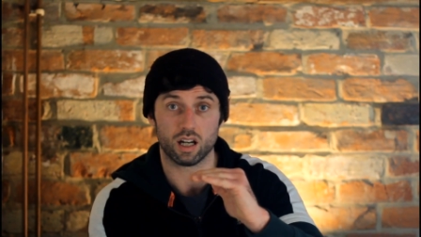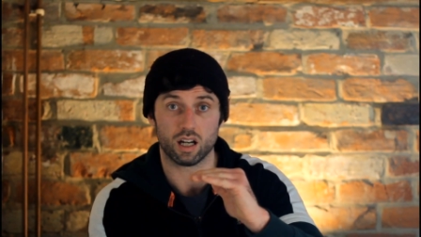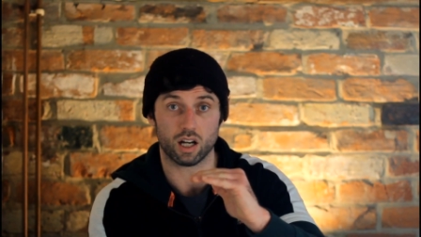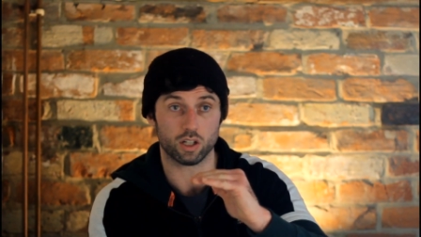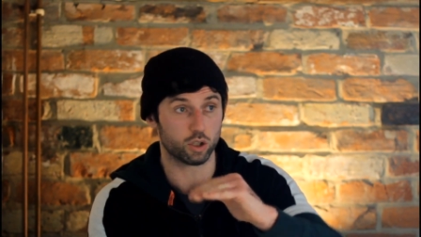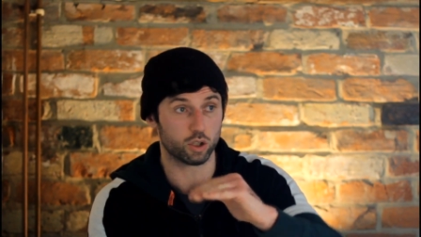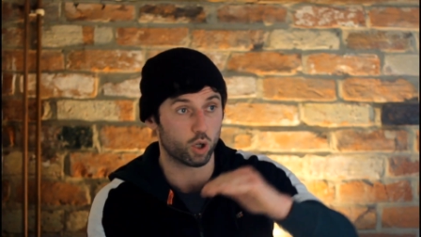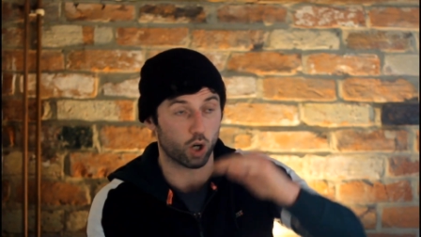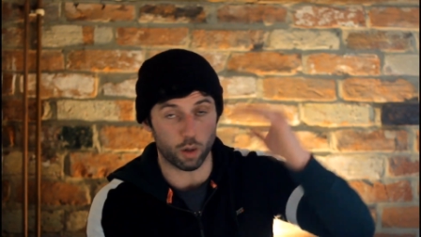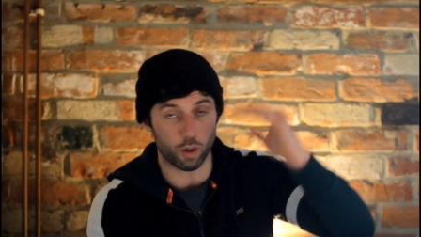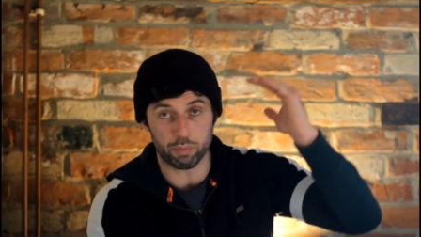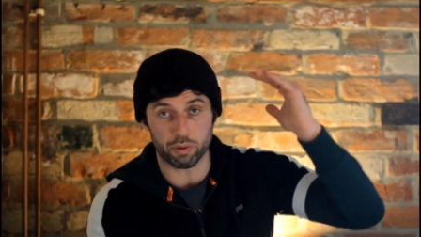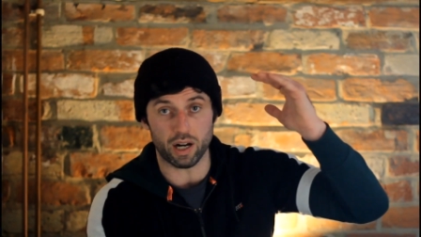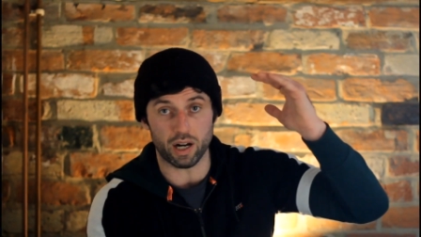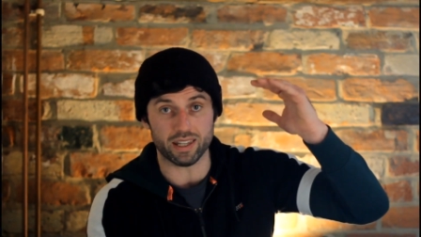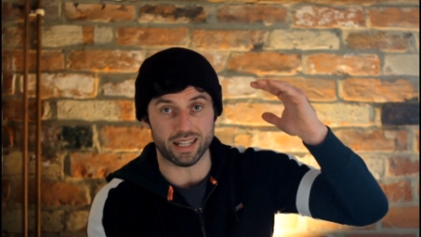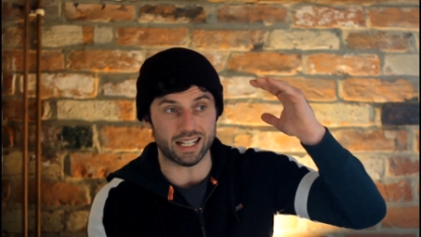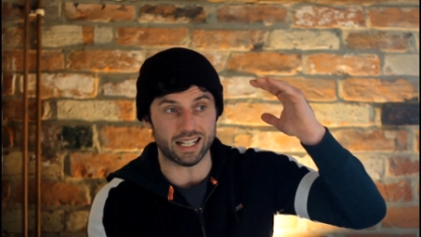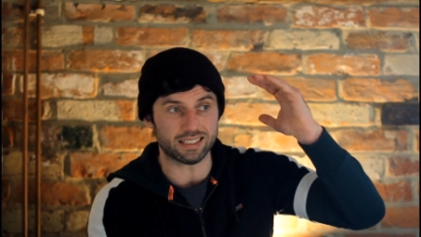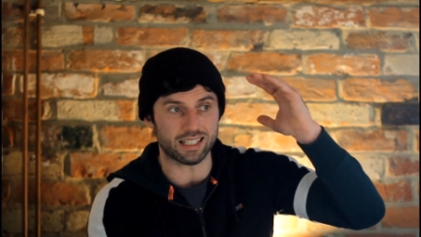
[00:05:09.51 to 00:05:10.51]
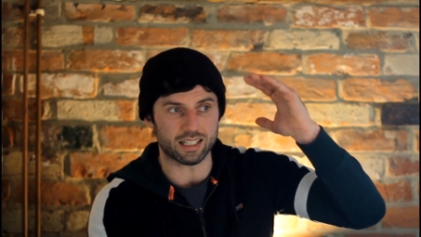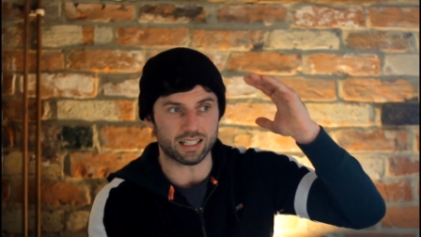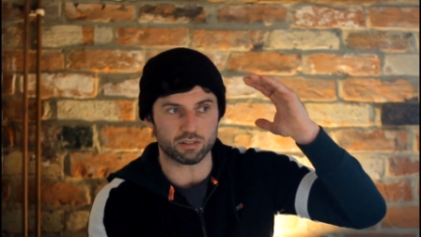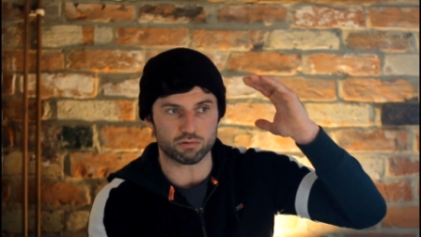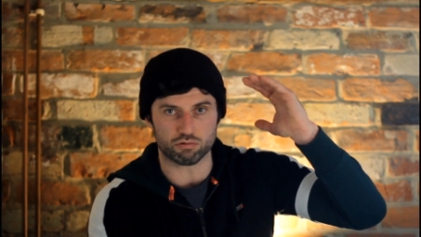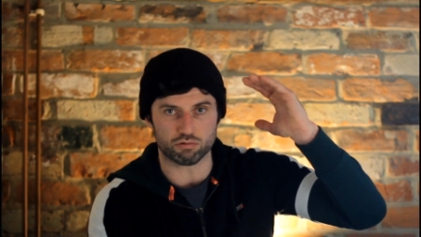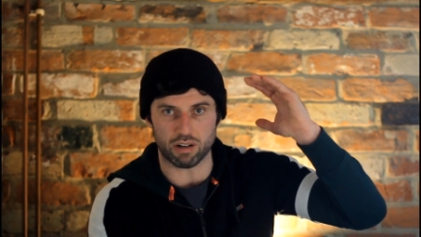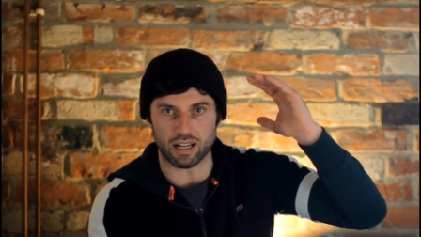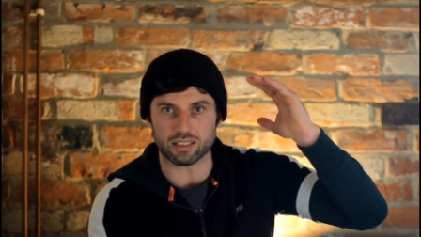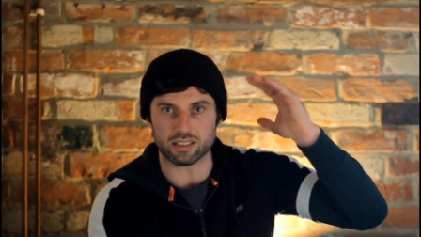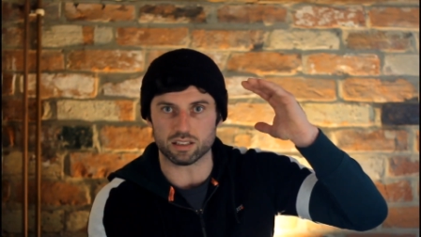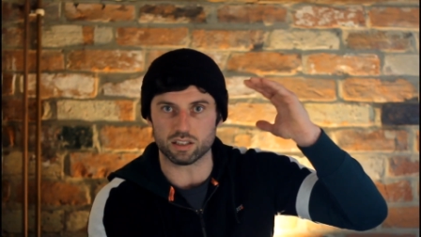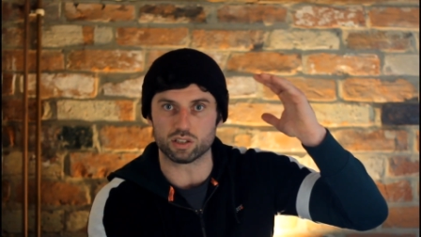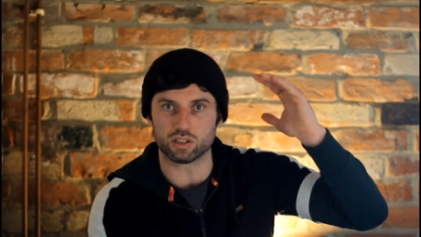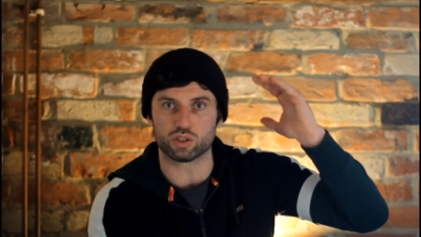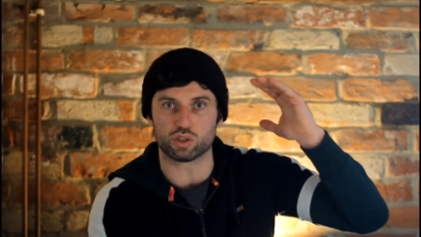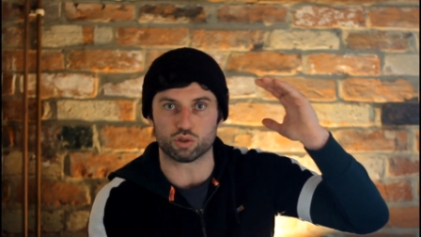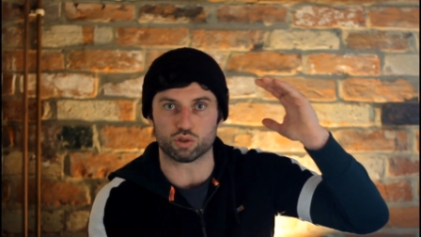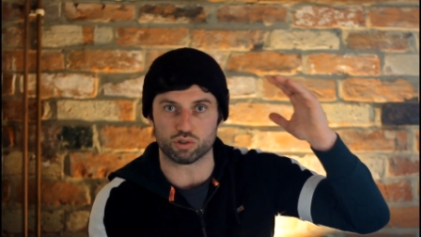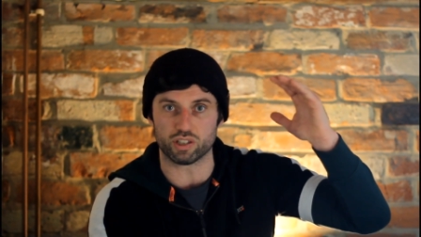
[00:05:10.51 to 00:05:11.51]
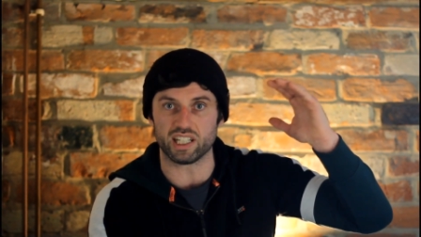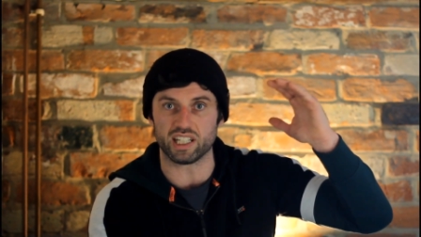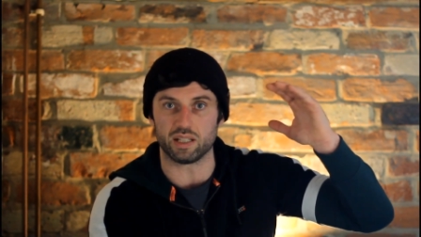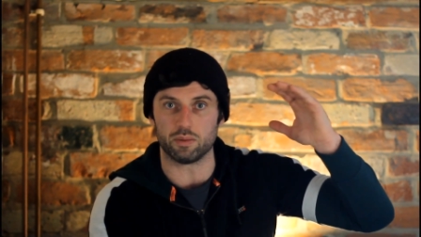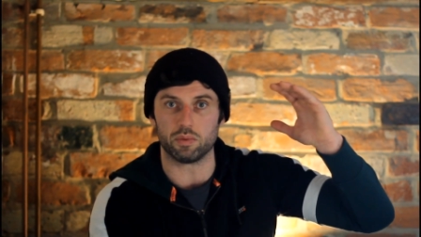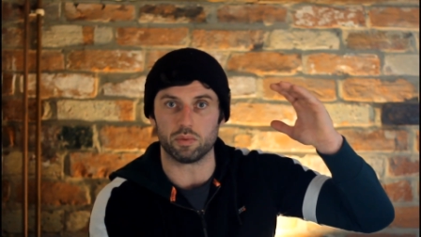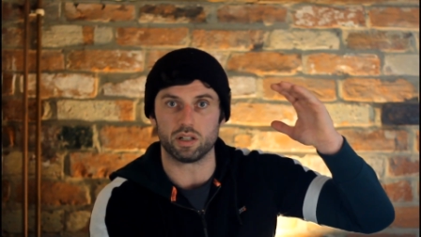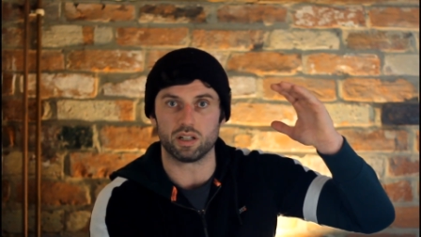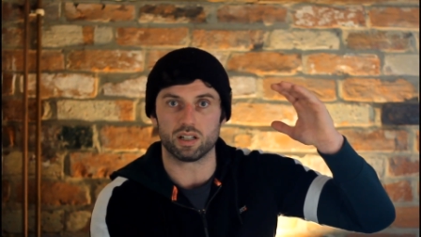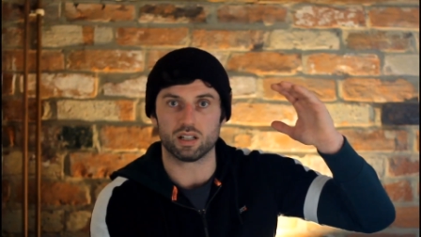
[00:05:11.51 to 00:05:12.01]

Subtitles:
and you're upright, that's like a wrestler's dream.